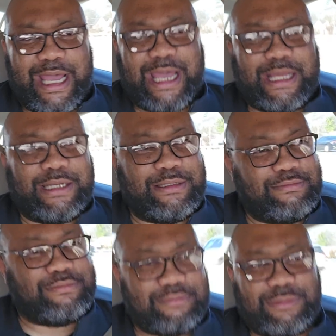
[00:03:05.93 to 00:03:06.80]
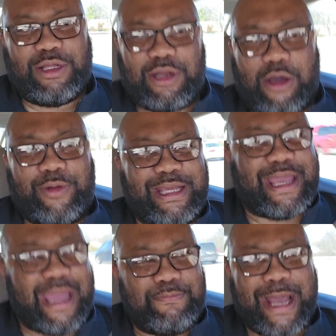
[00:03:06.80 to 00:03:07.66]
and you know, he
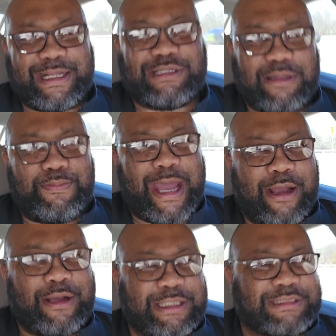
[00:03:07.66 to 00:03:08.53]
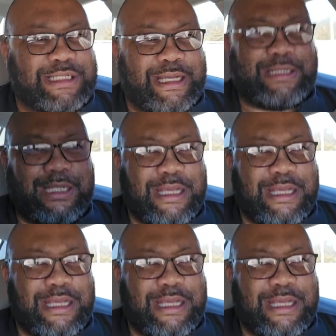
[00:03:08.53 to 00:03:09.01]
came back to the barracks and